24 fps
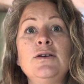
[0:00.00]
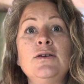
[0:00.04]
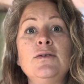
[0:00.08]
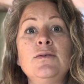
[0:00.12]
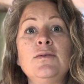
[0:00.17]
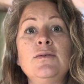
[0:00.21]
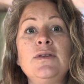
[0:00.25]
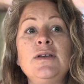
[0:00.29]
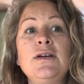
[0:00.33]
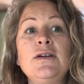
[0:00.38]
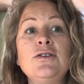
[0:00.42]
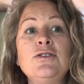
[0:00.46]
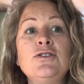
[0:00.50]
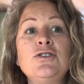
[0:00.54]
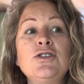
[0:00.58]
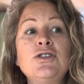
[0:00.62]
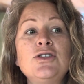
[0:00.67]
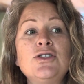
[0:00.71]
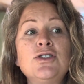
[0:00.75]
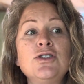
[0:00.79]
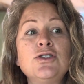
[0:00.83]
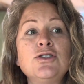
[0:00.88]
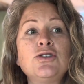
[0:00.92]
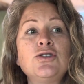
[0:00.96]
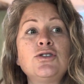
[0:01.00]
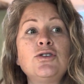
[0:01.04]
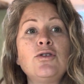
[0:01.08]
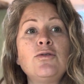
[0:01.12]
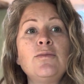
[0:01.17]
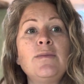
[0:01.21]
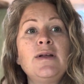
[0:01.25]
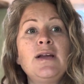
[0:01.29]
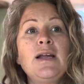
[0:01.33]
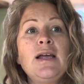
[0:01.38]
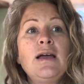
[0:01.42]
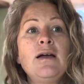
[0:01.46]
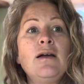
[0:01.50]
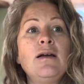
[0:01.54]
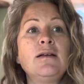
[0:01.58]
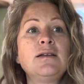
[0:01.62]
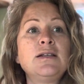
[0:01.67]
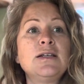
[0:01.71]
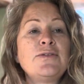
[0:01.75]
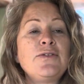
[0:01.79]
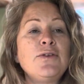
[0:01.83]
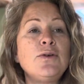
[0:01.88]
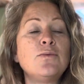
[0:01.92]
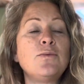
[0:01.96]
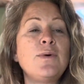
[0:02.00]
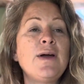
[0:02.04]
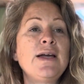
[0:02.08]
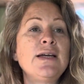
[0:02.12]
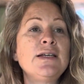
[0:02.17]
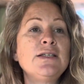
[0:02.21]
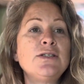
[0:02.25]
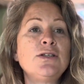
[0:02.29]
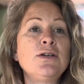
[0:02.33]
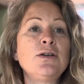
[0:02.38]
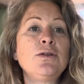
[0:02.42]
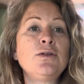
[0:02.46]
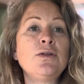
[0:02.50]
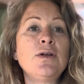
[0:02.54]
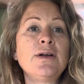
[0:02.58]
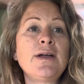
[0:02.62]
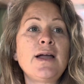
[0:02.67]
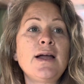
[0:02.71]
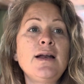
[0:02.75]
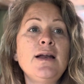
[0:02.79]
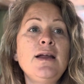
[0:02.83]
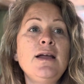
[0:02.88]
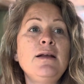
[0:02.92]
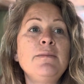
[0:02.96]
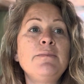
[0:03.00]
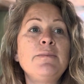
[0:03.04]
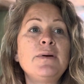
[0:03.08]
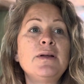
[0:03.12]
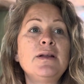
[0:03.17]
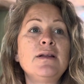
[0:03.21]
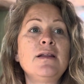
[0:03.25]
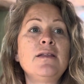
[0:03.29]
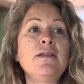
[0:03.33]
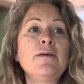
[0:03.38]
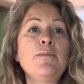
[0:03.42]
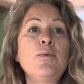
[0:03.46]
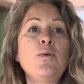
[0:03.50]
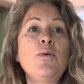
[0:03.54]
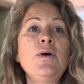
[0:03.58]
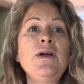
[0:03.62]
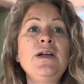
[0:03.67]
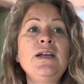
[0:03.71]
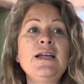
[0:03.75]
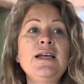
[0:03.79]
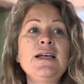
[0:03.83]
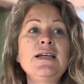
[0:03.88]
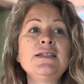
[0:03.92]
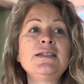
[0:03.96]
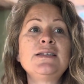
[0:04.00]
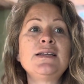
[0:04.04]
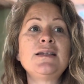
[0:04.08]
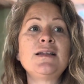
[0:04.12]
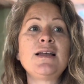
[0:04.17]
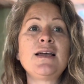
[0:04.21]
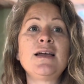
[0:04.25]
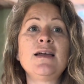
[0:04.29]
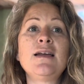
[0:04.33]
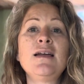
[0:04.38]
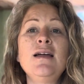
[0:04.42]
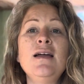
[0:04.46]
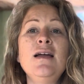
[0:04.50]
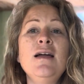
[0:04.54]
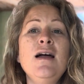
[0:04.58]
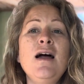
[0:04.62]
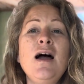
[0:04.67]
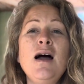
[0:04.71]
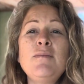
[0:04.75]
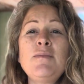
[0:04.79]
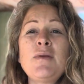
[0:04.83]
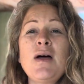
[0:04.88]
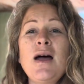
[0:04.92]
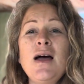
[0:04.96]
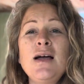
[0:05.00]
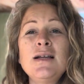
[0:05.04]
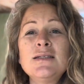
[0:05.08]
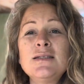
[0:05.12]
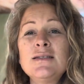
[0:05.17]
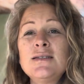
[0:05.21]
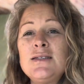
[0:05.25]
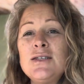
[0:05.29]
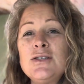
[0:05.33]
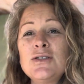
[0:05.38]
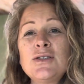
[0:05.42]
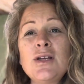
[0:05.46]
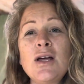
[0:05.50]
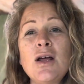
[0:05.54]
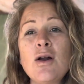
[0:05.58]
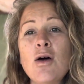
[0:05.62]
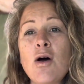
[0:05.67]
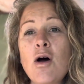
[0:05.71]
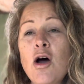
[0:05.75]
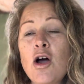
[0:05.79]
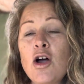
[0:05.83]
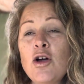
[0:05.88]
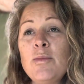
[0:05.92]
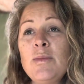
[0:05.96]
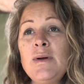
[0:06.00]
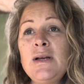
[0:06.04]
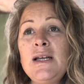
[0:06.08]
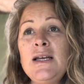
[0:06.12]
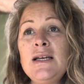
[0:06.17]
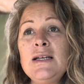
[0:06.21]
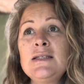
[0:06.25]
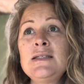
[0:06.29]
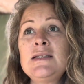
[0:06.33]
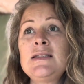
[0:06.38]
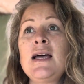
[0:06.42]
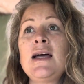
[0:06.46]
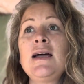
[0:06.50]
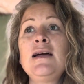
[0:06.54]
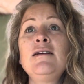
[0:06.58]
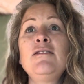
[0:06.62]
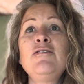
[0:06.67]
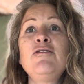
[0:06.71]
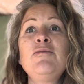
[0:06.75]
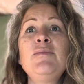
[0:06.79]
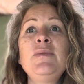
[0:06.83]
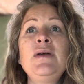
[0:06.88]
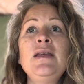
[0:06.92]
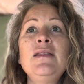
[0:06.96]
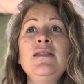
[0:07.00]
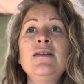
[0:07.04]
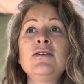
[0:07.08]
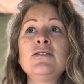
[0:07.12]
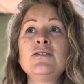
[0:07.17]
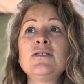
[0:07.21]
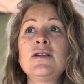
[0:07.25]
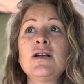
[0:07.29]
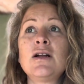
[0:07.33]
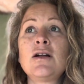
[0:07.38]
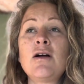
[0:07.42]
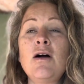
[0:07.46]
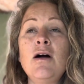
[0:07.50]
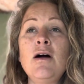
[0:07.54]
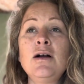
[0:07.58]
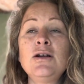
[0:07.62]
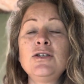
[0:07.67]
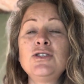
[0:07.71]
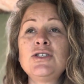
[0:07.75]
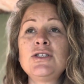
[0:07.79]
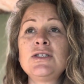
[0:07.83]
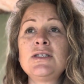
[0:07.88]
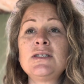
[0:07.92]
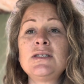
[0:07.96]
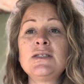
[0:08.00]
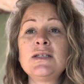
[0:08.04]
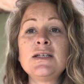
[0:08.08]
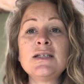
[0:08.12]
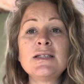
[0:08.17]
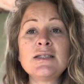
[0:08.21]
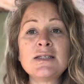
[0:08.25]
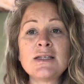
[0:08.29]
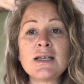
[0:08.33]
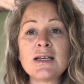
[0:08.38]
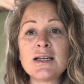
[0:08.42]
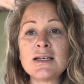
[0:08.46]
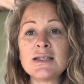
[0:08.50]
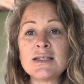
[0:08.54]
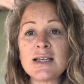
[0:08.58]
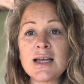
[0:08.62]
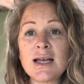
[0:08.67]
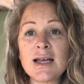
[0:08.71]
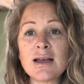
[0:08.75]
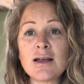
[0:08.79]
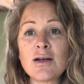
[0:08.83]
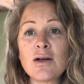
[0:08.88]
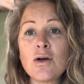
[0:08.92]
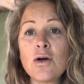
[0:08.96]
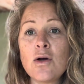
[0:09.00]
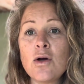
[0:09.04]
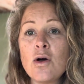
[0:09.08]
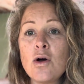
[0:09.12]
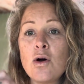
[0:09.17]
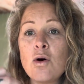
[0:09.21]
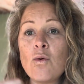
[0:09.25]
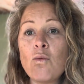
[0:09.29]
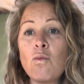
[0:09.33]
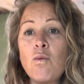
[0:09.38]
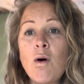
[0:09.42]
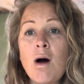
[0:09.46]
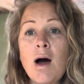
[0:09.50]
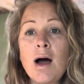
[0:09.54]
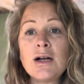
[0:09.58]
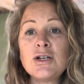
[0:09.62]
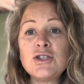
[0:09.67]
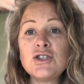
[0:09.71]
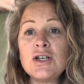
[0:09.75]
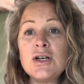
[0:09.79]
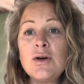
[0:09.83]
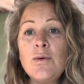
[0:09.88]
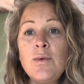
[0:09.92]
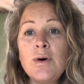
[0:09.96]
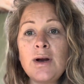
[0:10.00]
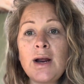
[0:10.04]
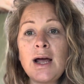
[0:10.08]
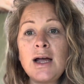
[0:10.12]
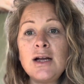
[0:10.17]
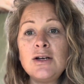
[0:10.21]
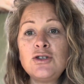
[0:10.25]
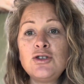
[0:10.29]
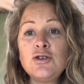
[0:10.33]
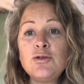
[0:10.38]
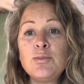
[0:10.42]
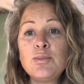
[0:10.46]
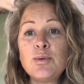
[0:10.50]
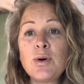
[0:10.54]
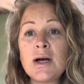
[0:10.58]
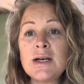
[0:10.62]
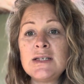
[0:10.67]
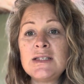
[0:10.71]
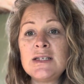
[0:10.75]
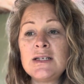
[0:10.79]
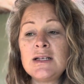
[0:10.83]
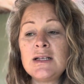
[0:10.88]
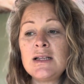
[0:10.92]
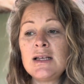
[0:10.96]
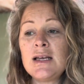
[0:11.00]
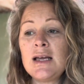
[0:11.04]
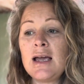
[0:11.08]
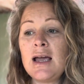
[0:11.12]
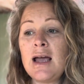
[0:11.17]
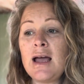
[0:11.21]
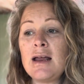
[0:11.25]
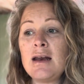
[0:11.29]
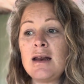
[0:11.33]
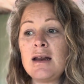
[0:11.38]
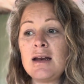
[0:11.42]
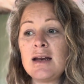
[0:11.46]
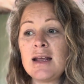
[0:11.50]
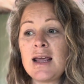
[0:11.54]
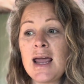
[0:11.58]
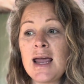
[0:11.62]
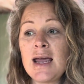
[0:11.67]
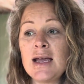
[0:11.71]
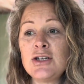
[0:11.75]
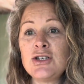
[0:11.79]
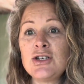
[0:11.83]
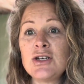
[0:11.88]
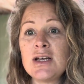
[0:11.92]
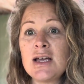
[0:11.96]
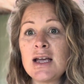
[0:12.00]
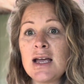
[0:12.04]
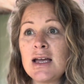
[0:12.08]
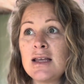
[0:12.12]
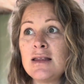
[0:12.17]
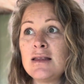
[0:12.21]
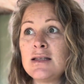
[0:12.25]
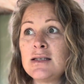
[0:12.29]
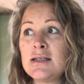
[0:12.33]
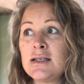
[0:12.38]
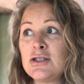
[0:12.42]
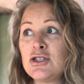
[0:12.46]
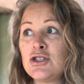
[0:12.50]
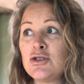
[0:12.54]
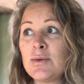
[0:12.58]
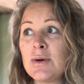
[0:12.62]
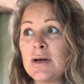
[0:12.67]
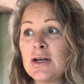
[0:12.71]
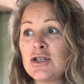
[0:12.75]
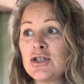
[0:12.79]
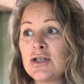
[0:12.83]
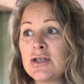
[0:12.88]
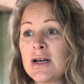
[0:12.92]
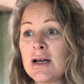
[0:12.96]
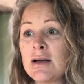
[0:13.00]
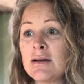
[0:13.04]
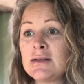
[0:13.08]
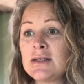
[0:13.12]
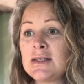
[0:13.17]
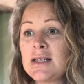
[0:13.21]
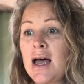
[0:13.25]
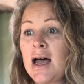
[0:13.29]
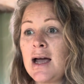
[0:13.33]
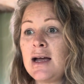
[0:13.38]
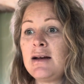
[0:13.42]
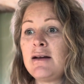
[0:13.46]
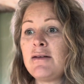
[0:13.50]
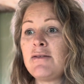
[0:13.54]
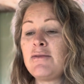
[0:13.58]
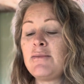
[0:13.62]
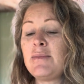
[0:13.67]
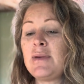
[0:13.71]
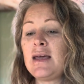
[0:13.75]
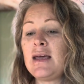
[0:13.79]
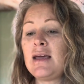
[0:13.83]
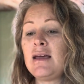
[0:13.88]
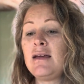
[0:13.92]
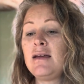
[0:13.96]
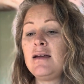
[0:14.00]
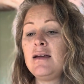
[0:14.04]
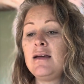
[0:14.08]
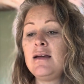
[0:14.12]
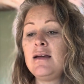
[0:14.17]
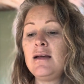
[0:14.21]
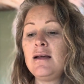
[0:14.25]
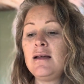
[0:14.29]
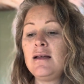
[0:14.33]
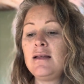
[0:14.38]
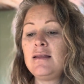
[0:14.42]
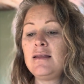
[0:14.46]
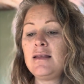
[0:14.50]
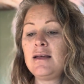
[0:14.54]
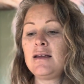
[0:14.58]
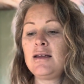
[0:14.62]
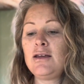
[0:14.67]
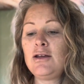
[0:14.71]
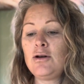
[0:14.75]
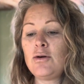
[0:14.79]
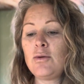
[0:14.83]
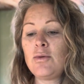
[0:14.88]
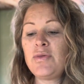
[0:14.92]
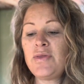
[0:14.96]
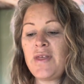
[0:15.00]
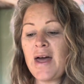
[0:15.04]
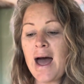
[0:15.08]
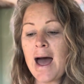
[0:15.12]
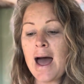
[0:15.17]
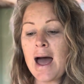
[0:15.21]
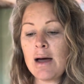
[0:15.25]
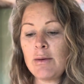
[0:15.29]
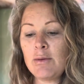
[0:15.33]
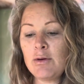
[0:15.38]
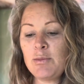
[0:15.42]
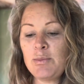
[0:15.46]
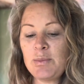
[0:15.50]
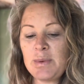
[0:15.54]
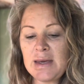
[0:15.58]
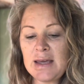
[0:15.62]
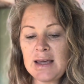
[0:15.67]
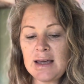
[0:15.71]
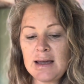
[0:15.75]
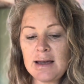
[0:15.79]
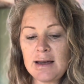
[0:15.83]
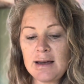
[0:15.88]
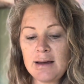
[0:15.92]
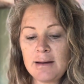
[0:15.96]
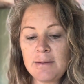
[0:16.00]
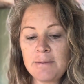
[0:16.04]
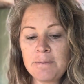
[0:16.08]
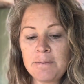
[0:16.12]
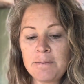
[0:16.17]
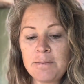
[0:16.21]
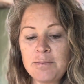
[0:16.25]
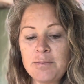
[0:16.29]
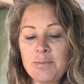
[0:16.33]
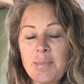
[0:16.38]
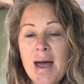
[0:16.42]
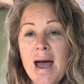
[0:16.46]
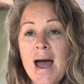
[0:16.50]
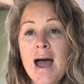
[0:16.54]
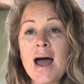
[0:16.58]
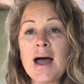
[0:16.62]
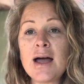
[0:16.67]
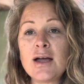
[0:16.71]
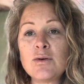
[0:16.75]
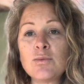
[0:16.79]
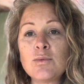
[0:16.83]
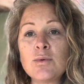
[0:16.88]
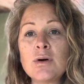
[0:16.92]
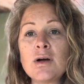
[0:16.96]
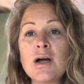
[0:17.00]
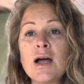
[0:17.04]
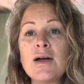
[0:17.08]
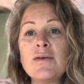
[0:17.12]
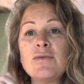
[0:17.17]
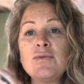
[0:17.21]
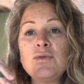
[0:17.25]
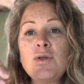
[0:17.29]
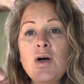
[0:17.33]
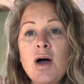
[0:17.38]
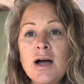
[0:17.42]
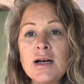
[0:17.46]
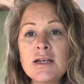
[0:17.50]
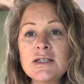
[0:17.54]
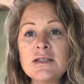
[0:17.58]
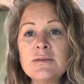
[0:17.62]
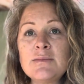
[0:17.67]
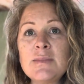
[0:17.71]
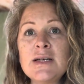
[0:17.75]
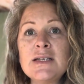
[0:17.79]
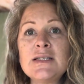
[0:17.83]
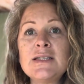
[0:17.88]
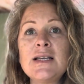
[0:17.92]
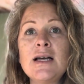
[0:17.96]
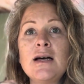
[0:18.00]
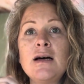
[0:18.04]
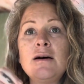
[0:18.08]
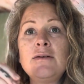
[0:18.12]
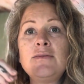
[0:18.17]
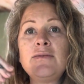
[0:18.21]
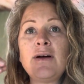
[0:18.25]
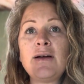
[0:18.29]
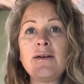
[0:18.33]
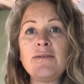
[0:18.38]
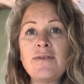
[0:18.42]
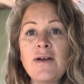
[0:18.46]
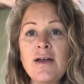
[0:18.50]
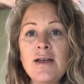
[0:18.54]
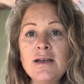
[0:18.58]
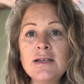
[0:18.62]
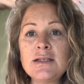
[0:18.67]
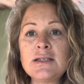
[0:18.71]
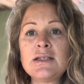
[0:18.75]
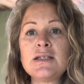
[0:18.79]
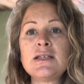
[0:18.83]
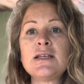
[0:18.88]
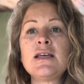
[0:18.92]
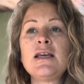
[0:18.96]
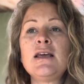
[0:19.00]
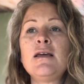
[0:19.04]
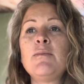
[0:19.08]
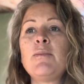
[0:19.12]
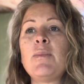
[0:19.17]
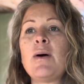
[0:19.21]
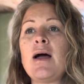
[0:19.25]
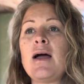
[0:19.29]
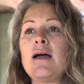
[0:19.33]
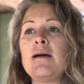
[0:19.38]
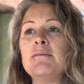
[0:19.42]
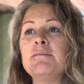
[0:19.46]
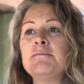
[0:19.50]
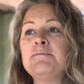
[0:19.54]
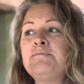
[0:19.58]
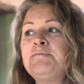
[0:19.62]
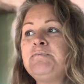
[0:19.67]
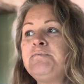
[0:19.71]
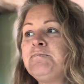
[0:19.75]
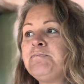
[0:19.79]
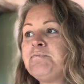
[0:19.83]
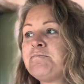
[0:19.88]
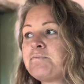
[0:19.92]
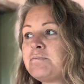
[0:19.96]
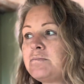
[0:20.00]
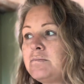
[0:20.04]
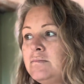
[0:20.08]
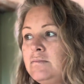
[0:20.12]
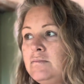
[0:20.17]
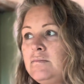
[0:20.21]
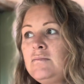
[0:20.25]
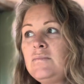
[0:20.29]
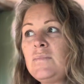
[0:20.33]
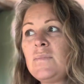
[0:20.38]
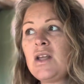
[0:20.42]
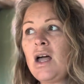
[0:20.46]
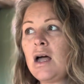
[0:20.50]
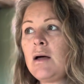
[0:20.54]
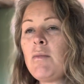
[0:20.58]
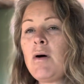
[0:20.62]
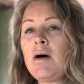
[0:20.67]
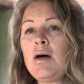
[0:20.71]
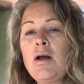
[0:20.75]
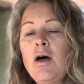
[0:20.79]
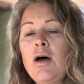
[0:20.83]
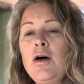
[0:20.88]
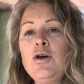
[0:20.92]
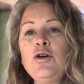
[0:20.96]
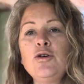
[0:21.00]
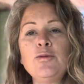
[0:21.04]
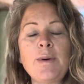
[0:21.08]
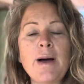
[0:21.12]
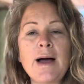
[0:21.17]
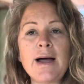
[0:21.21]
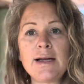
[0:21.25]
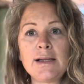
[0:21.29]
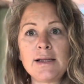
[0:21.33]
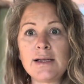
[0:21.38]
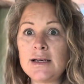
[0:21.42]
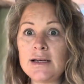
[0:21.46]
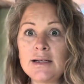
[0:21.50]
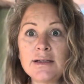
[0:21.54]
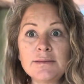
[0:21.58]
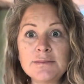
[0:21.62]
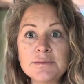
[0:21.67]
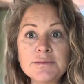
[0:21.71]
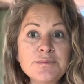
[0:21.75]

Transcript: there's so many different ways to look at it. But the point is that like, there's not a harmony inside of me. There's not a consciousness that is like watching what I do presently and engaging in the situation outside of me. That would be bad, where I've lost myself, I fell asleep, I'm on autopilot.